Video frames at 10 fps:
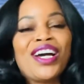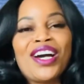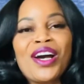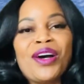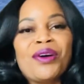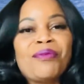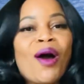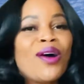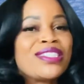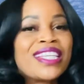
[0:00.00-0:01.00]
um,
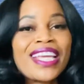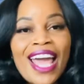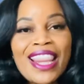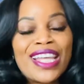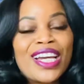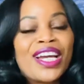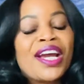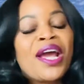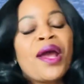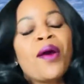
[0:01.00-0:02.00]
all together,
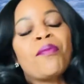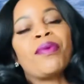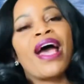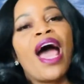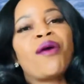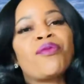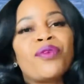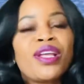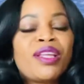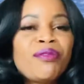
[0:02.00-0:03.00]
but I
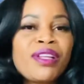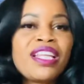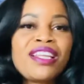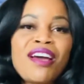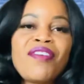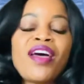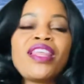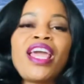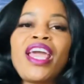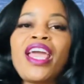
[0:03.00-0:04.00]
really really love how
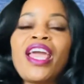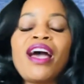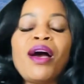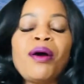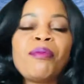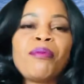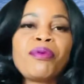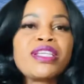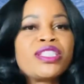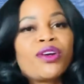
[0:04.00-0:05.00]
they um,
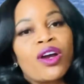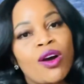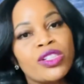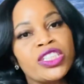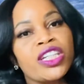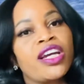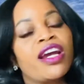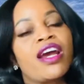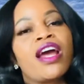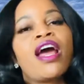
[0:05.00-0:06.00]
embrace their
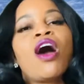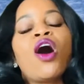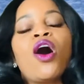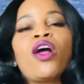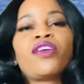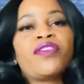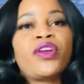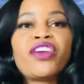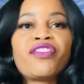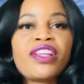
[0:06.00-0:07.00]
culture, all of their
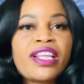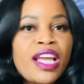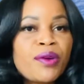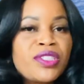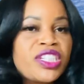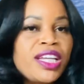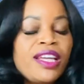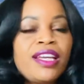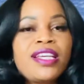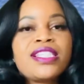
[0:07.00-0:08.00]
different
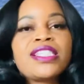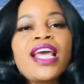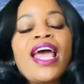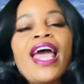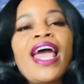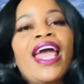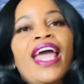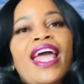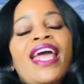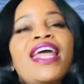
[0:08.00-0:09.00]
languages,
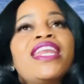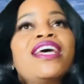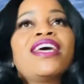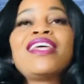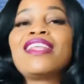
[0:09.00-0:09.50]
and